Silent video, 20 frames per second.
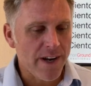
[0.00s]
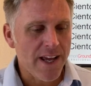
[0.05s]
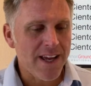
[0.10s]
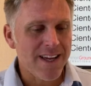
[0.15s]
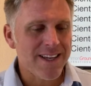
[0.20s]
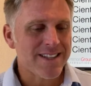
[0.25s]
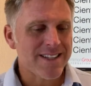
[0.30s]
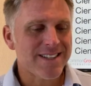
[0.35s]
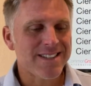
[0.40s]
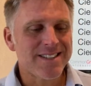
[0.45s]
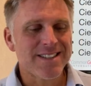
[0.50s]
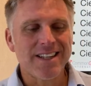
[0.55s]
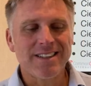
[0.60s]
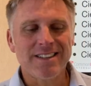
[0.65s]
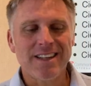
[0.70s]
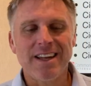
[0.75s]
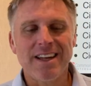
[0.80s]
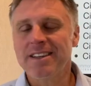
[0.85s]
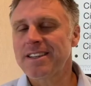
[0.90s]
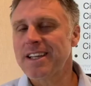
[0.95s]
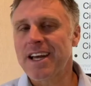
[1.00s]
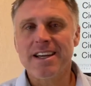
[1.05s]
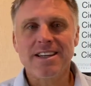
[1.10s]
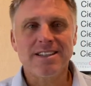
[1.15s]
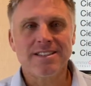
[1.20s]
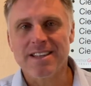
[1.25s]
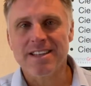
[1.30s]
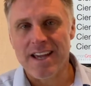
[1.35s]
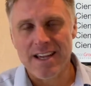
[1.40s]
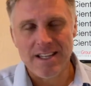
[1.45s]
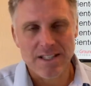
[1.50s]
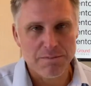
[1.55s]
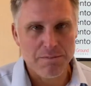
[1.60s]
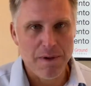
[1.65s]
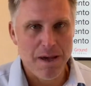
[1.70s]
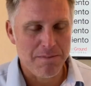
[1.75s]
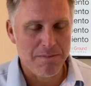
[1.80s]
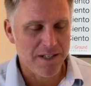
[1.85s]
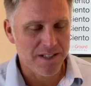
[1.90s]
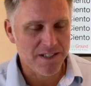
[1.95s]
76,
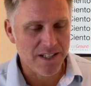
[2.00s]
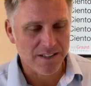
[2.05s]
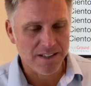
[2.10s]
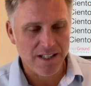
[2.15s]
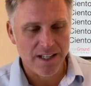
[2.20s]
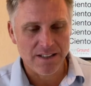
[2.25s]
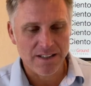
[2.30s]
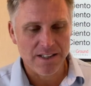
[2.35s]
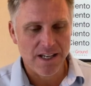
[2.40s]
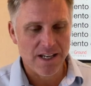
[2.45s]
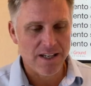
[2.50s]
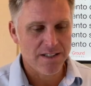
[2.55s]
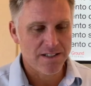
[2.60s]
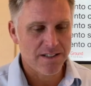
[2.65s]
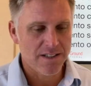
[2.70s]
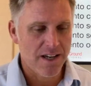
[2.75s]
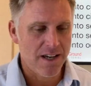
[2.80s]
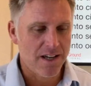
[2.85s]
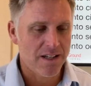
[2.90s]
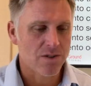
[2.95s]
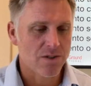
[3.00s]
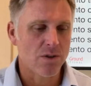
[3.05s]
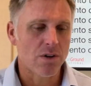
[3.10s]
maybe, 76,